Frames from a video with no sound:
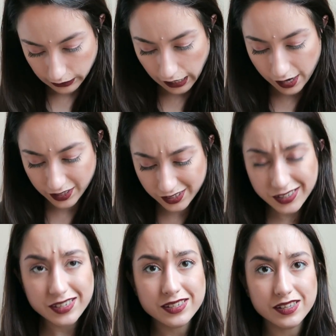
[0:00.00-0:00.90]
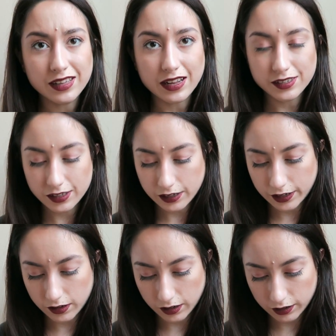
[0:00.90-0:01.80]
Yeah, this is the last thing
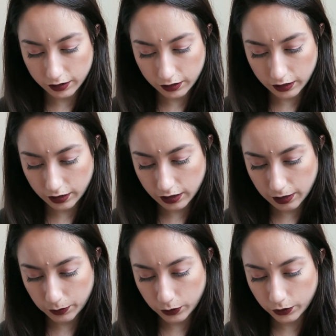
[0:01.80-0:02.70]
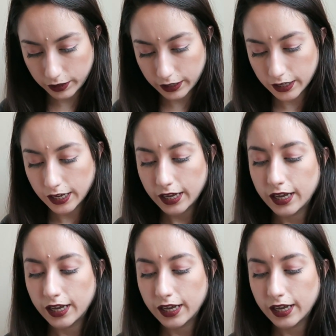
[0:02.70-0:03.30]
I got. I'm pulling